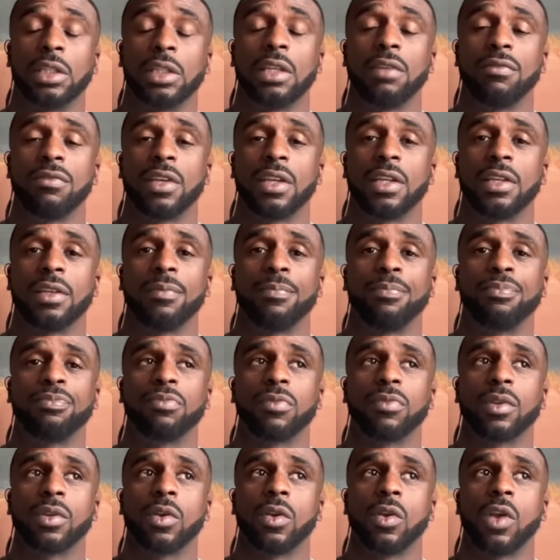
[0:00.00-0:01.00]
live in,
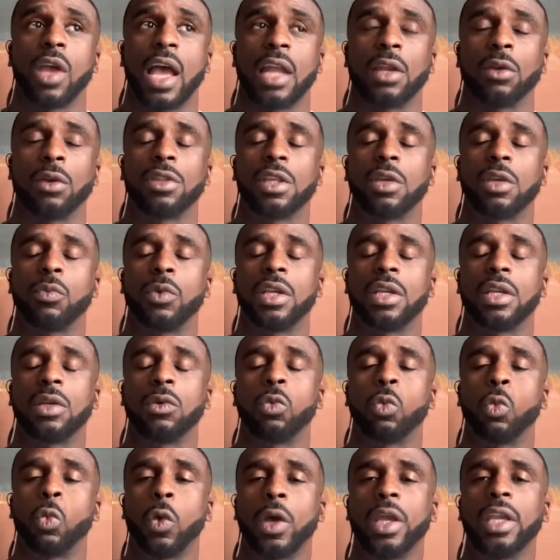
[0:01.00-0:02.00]
I don't think we
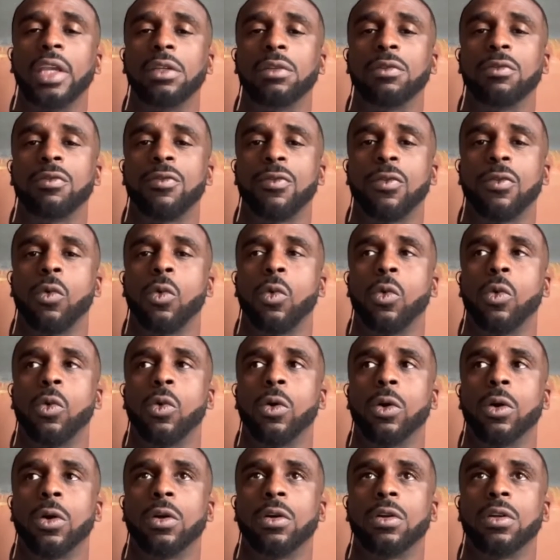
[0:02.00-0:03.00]
can wait
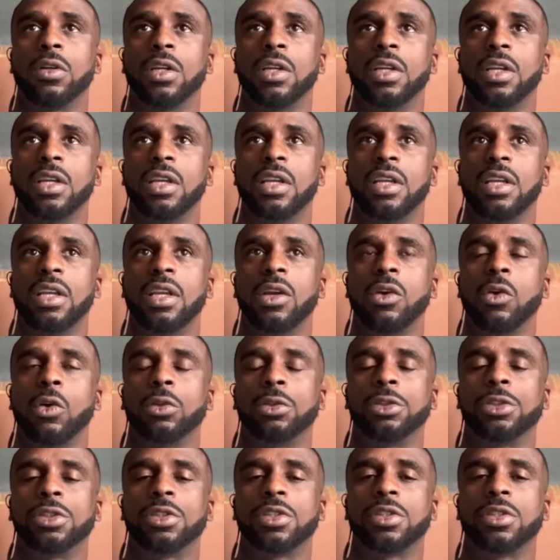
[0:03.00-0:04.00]
for or
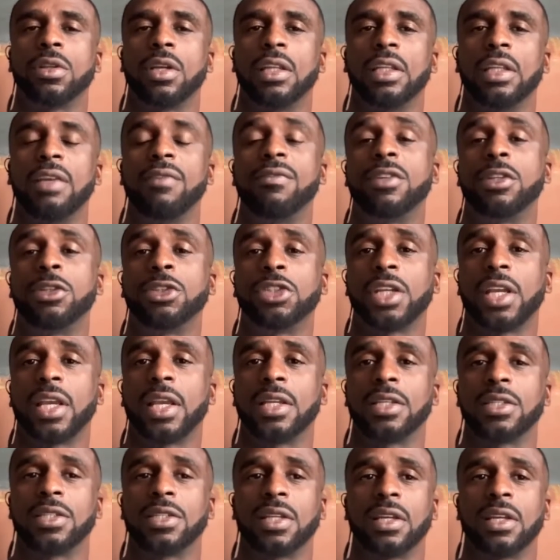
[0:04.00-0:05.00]
just leave it a
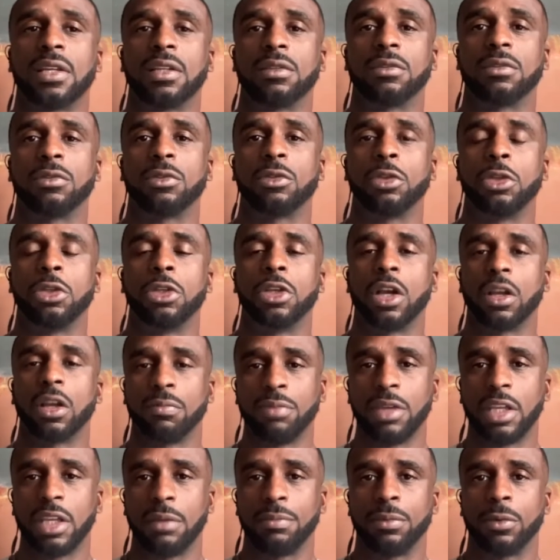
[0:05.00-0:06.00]
chance that young
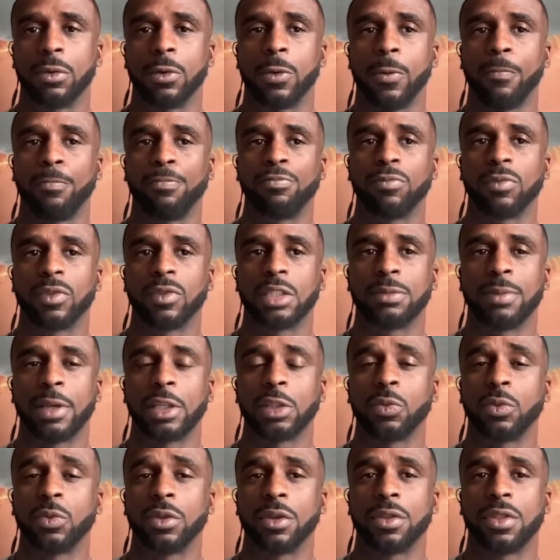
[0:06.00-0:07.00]
people,
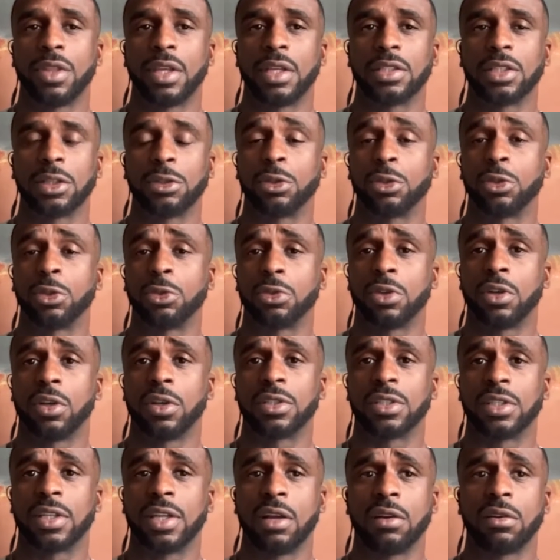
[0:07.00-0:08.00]
especially when there are things such as
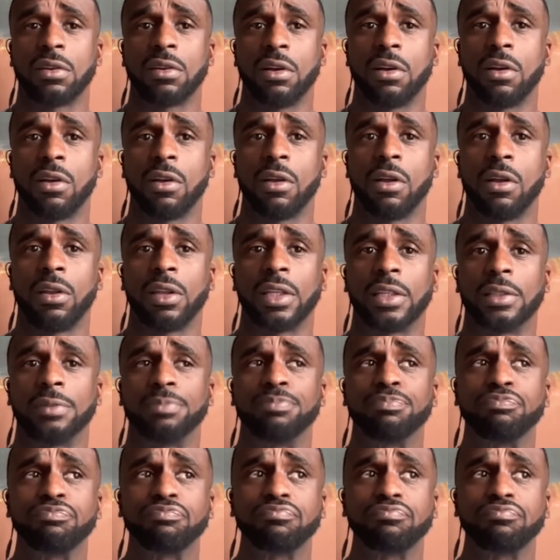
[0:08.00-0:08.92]
drugs and alcohol, and